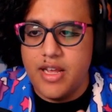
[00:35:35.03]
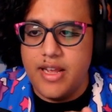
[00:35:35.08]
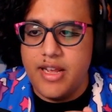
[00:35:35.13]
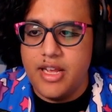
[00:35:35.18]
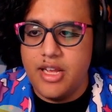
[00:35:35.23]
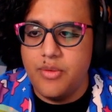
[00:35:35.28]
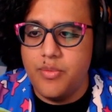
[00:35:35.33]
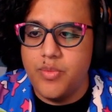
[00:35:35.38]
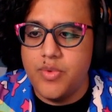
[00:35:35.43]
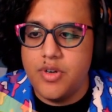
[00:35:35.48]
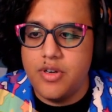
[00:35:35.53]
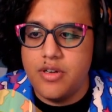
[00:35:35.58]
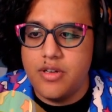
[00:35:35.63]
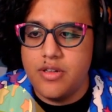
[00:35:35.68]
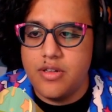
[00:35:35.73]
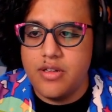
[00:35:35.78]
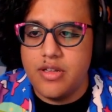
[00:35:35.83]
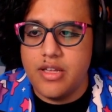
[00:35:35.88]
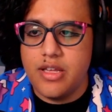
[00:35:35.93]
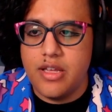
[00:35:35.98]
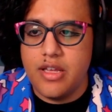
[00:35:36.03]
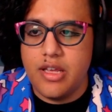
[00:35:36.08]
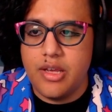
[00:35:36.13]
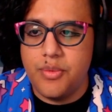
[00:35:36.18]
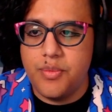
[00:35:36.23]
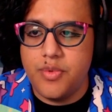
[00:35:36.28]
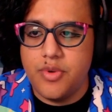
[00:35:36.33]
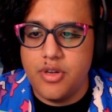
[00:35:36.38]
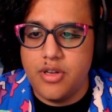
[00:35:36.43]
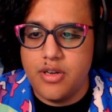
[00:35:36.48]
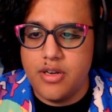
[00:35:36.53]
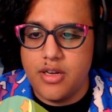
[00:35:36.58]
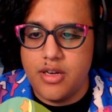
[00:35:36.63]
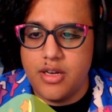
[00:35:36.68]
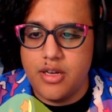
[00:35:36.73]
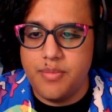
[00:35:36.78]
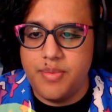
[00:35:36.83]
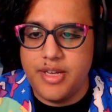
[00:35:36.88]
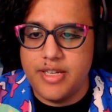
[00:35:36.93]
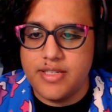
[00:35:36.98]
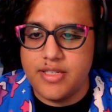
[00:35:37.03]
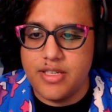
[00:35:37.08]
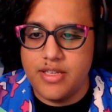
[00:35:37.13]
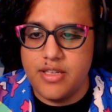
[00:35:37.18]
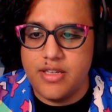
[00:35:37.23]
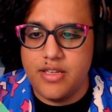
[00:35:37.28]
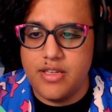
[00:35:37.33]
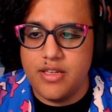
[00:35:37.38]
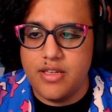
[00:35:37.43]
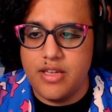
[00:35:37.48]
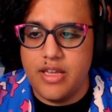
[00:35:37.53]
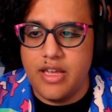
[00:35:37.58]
It would basically,